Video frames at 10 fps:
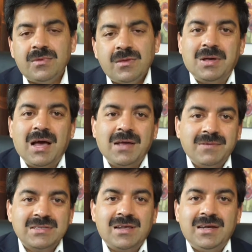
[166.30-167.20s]
I
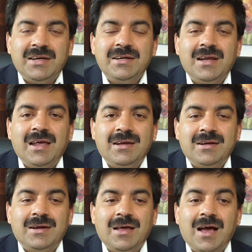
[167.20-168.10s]
was a lead
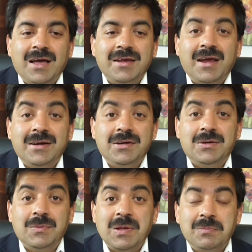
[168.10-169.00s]
and I had a
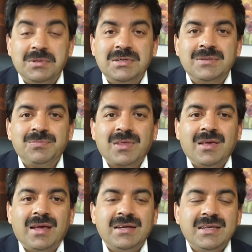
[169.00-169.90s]
developer,
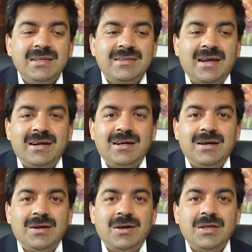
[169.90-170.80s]
and he said
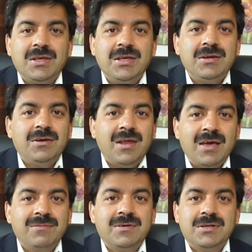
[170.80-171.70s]
he
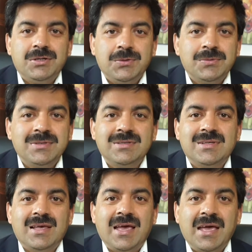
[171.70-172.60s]
never uses
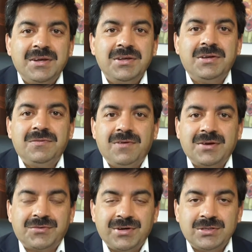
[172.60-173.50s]
any
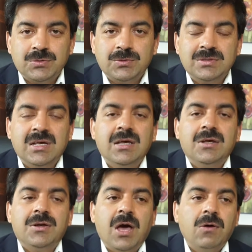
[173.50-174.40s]
refactoring tool.
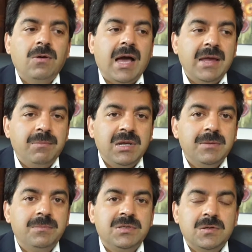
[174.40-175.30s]
Now I
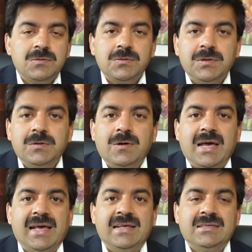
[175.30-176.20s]
believe Visual Studio
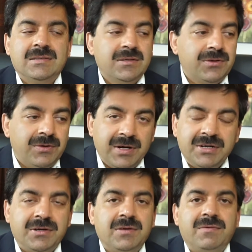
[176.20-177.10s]
has
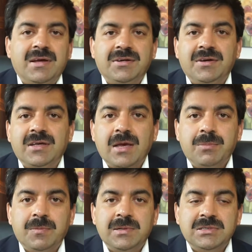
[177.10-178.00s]
great refactoring
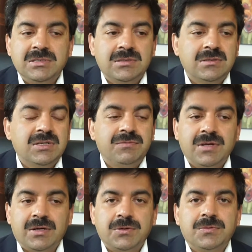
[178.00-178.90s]
capabilities. If you
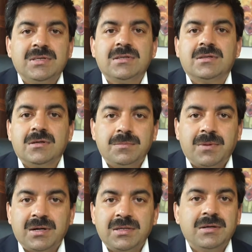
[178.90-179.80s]
are using there
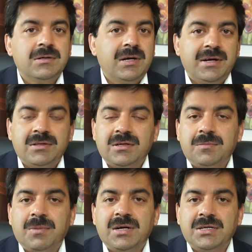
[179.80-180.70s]
are great
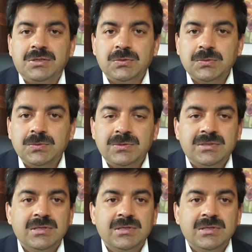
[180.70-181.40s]
third-party tools,